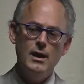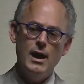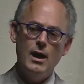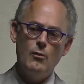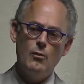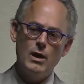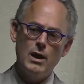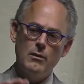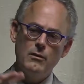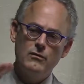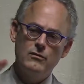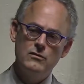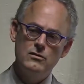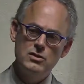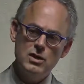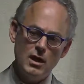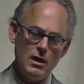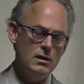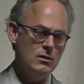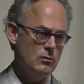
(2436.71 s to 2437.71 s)
and when I was
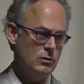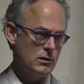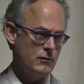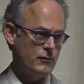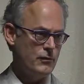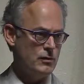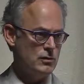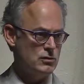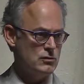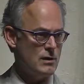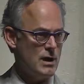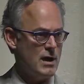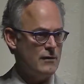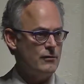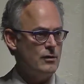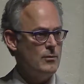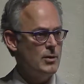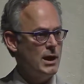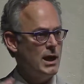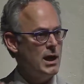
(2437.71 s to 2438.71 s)
done with the first
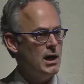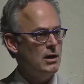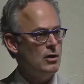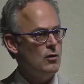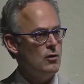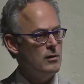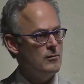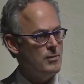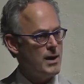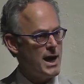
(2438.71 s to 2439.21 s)
draft, I began going